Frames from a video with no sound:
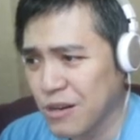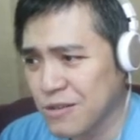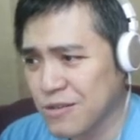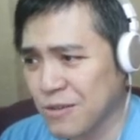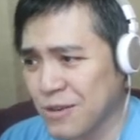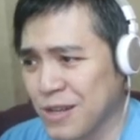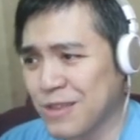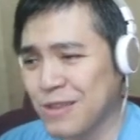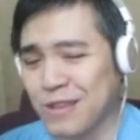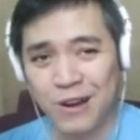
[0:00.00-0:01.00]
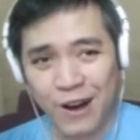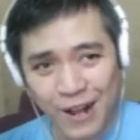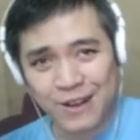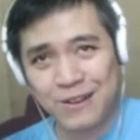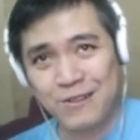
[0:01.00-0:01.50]
So the
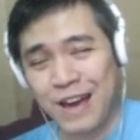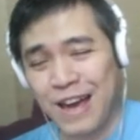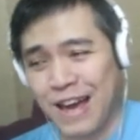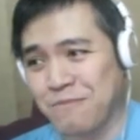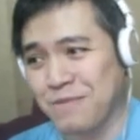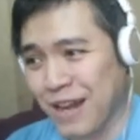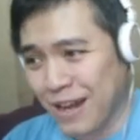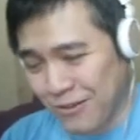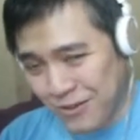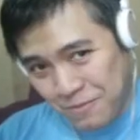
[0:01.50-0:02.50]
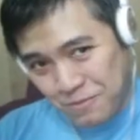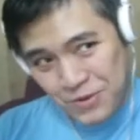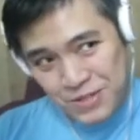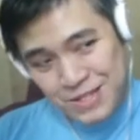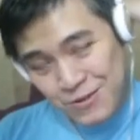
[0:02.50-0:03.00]
taller crab not only puts